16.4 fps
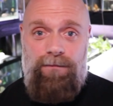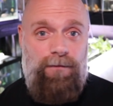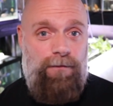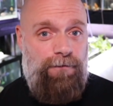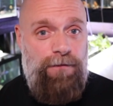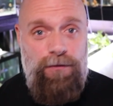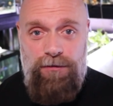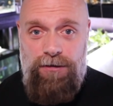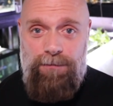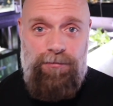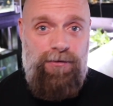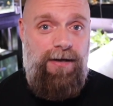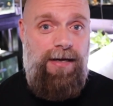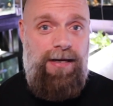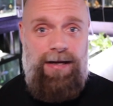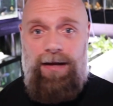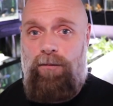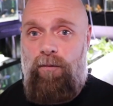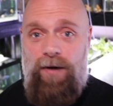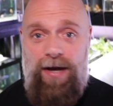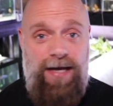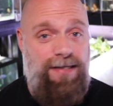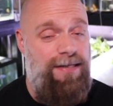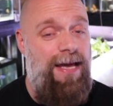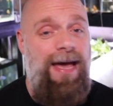food debris and
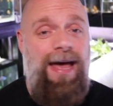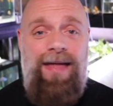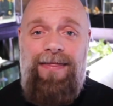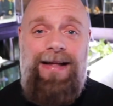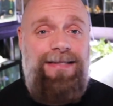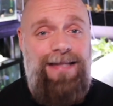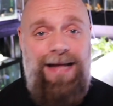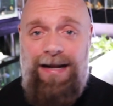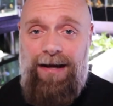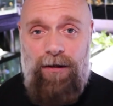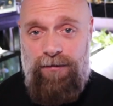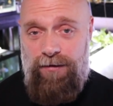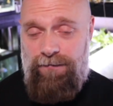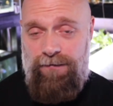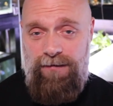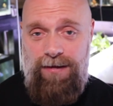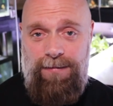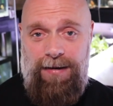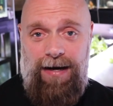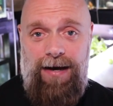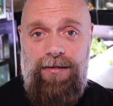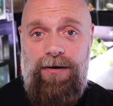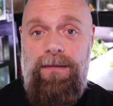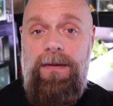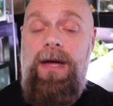waste. That's not healthy for them
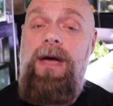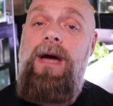either.